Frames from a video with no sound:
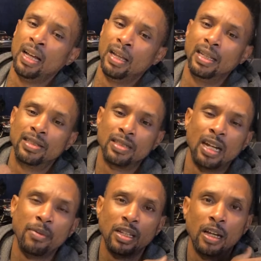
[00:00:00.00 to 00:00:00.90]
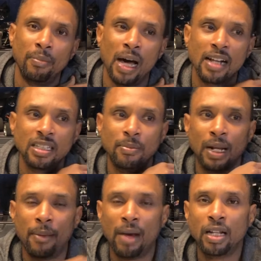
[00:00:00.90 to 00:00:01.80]
This is gonna be the unboxing, but
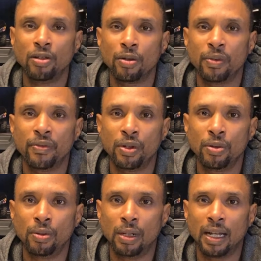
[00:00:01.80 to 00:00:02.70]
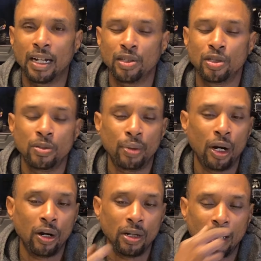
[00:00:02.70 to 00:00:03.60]
I might do the review in like a two
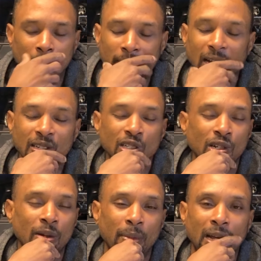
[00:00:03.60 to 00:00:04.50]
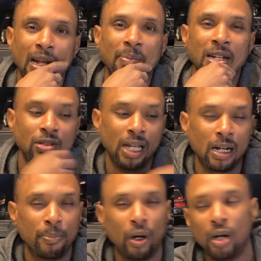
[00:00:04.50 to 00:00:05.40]
part. I'm not sure, man. I might do like a
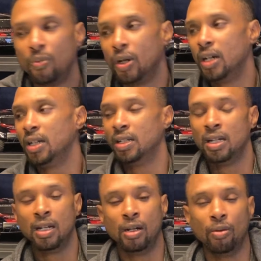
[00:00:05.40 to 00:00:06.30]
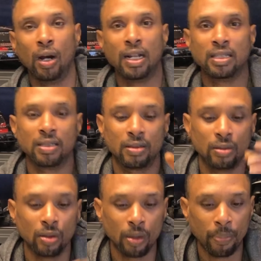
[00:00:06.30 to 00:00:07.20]
part one where I just
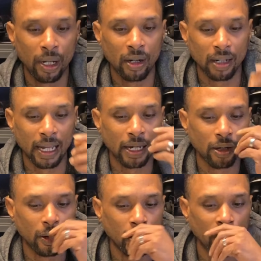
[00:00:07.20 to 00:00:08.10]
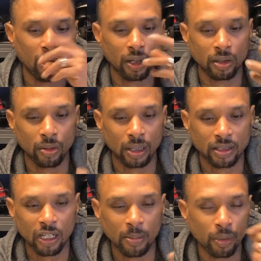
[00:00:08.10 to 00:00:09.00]
do the paraglider, or do the
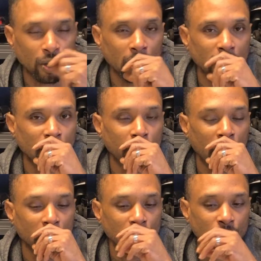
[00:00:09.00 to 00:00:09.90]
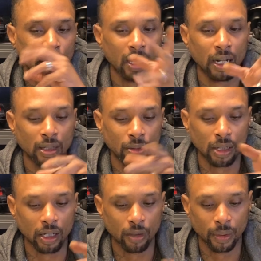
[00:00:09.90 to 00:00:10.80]
stunt board, and do a part two where I do the
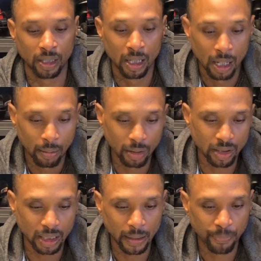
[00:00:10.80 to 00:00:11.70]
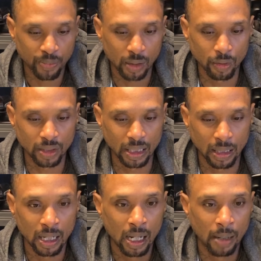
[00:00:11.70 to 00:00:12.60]
other one. We'll see. We'll see.
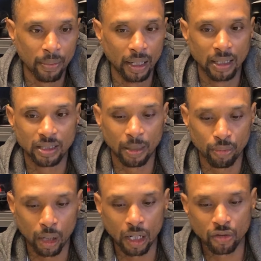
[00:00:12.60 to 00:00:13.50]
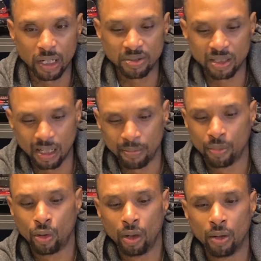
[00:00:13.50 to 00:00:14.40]
But it's the Broadream stunt
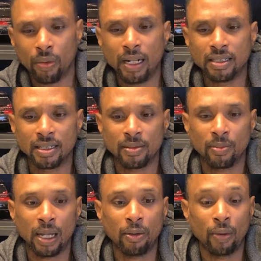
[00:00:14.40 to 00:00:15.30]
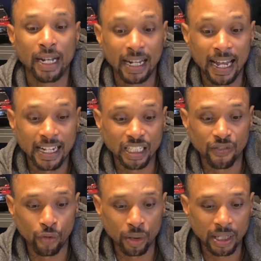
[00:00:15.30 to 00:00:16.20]
board, rated, rated ages
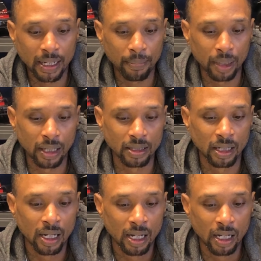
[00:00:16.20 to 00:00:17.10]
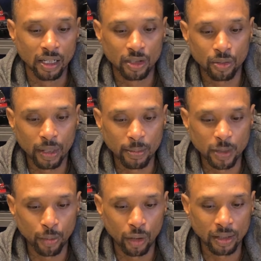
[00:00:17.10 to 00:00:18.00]
fourteen plus, extreme
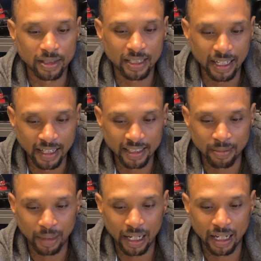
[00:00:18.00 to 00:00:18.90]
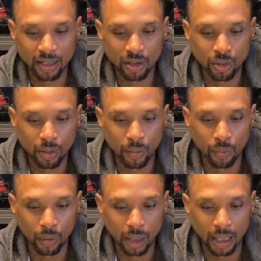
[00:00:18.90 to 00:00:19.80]
sports stunts, man. Two in
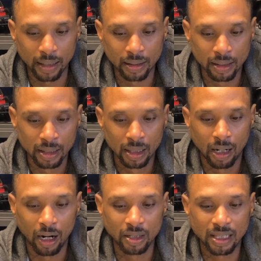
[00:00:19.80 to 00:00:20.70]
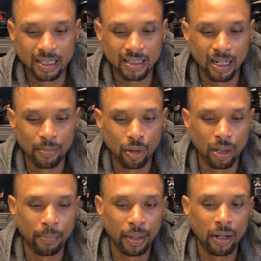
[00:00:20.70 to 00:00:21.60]
one, R C stunt board
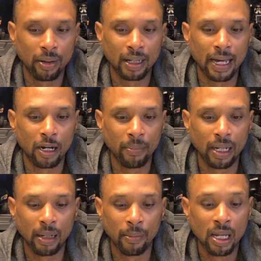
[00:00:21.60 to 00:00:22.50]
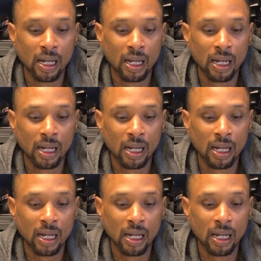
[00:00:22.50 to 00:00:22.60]
and paraglider, man.